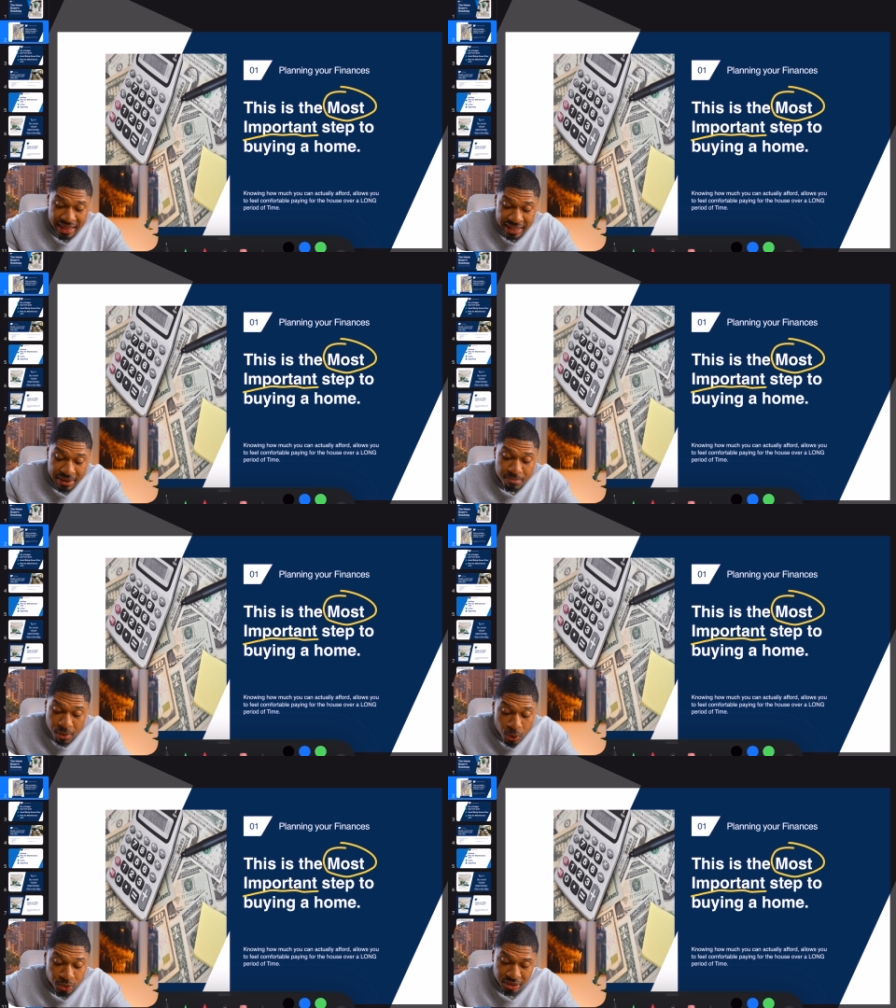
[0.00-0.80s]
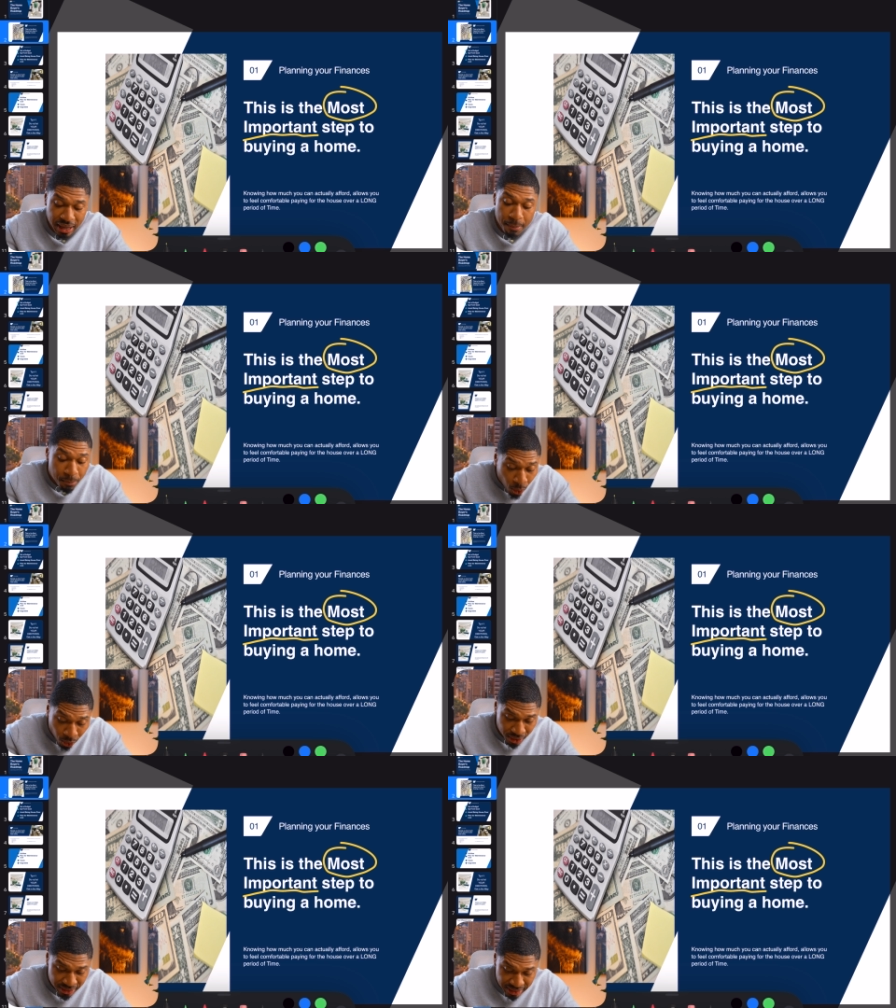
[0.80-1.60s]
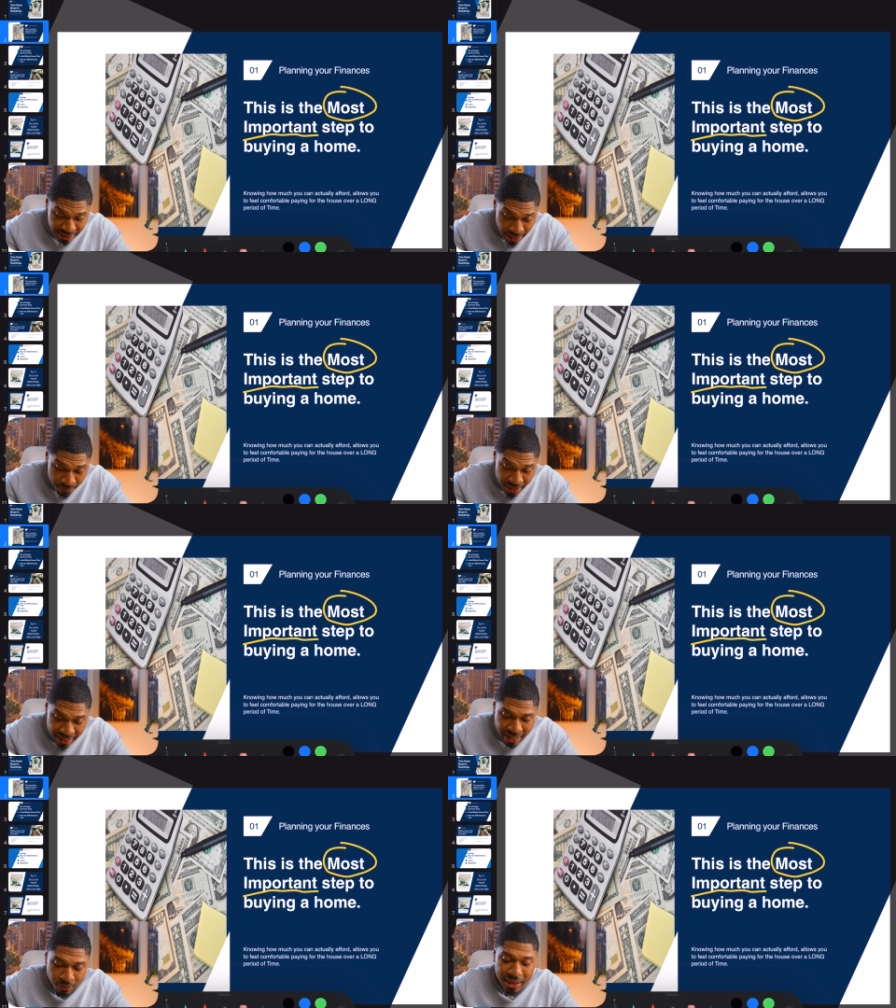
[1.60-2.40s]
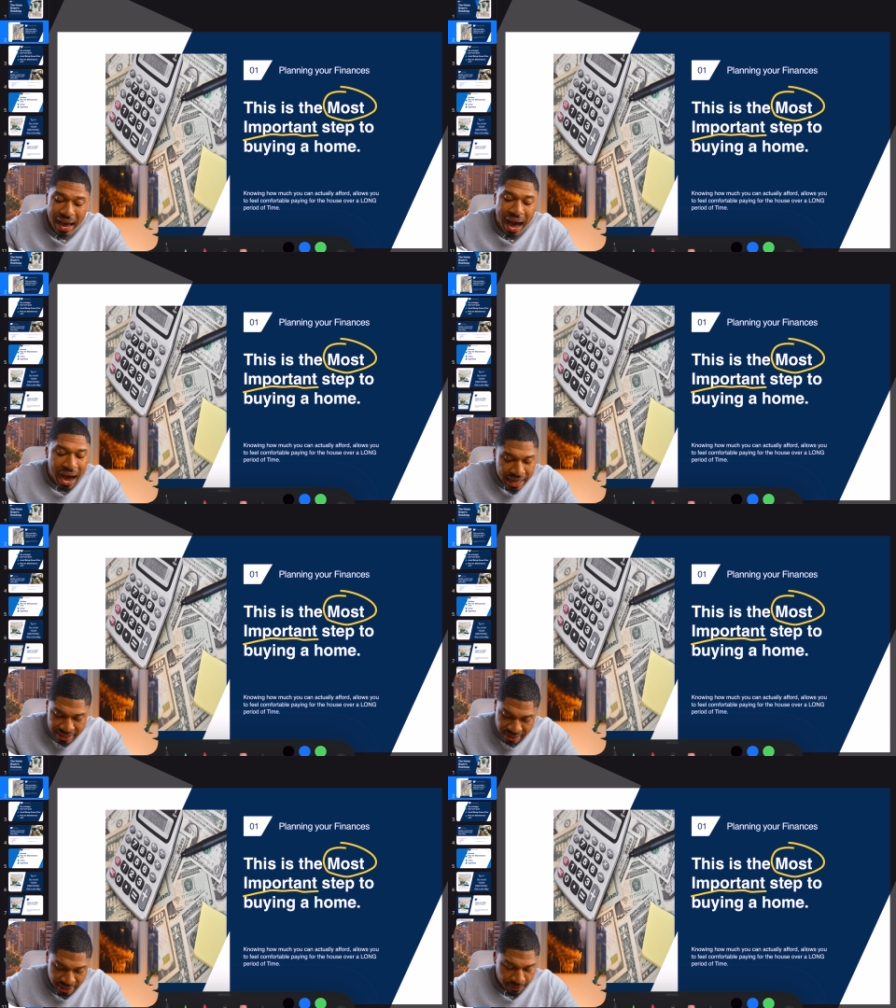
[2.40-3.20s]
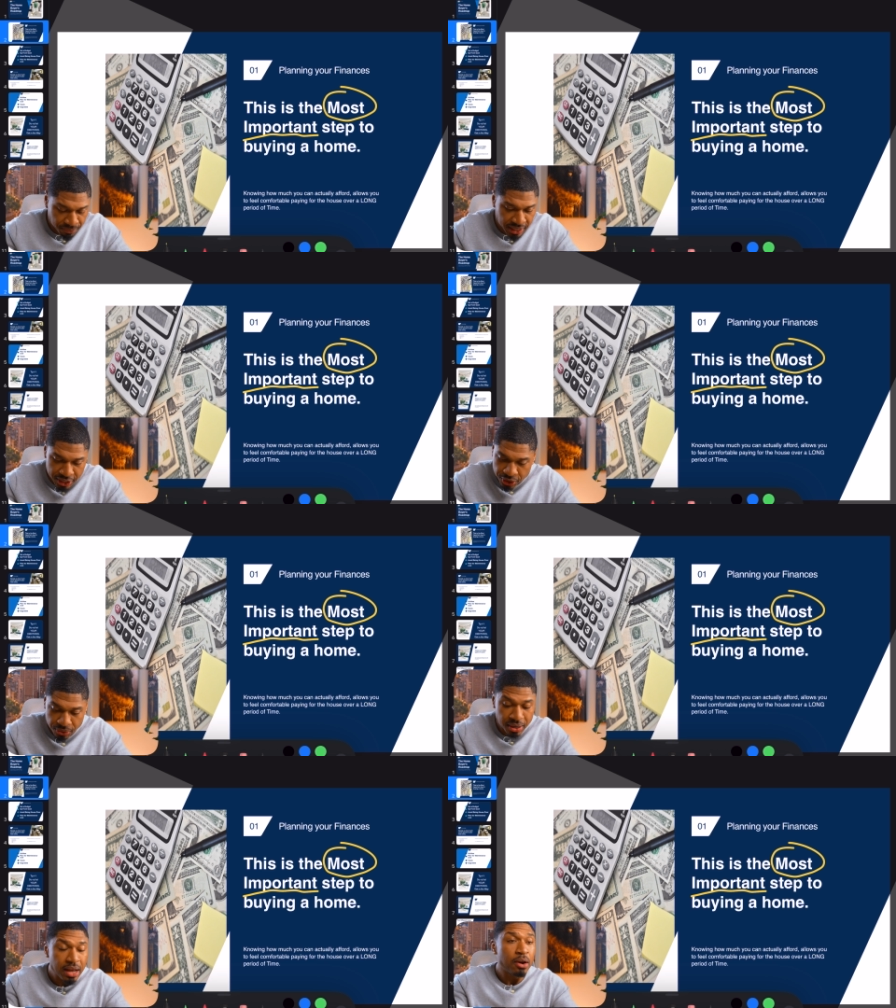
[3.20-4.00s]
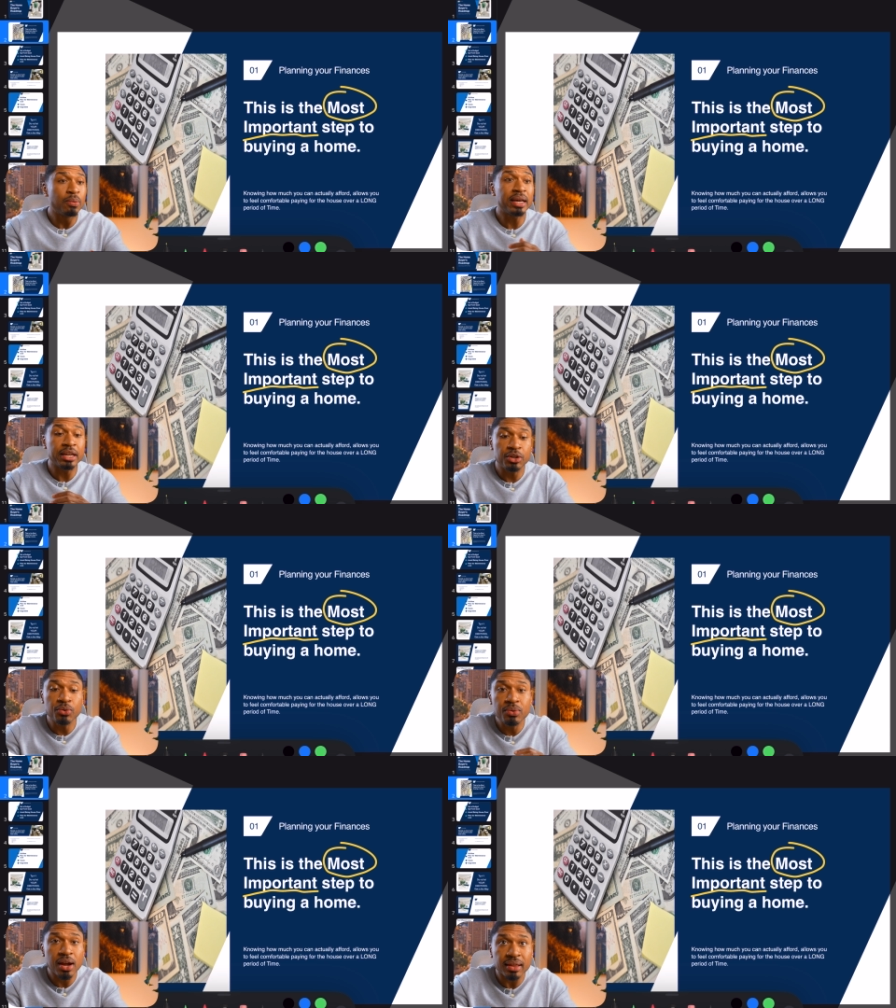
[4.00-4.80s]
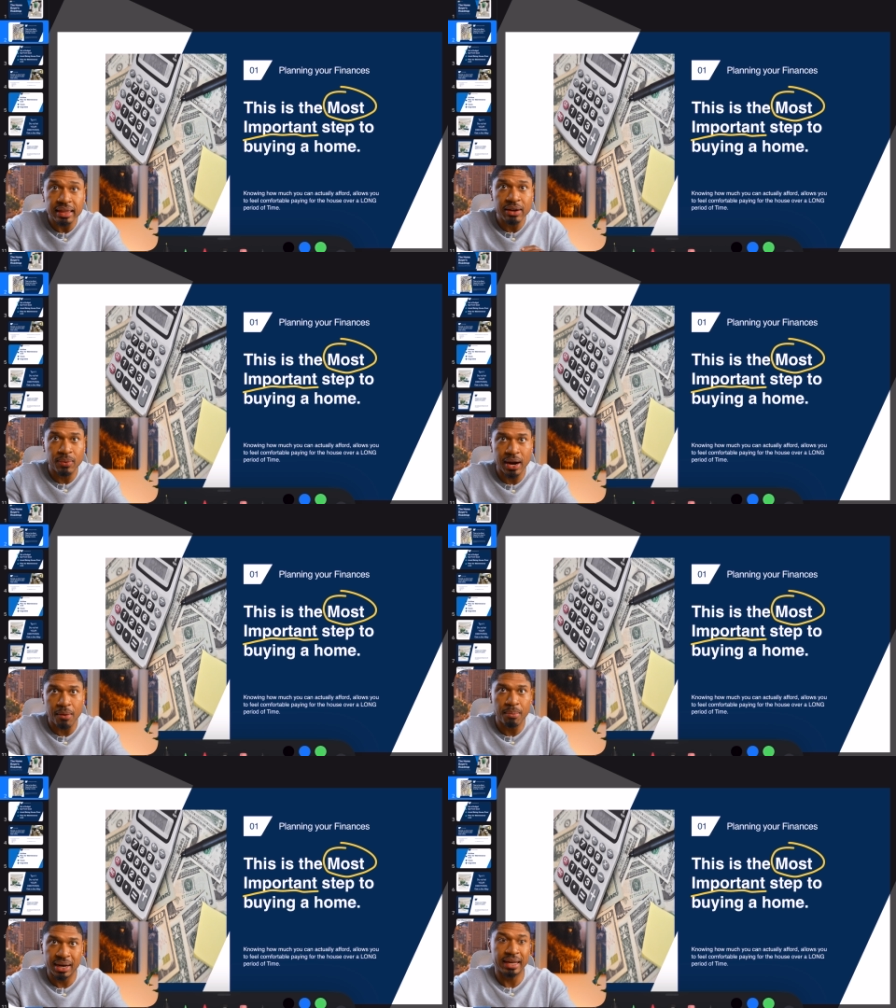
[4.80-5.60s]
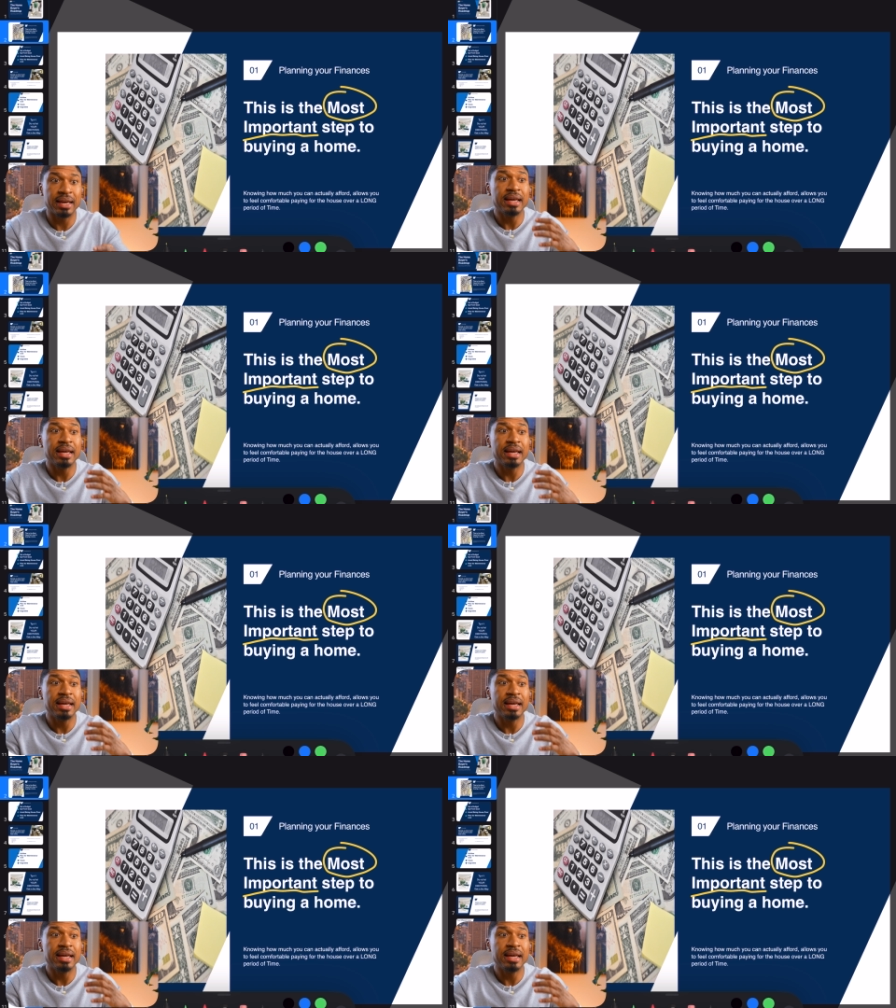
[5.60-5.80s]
the most important step that we honestly can do. We can do nothing without money.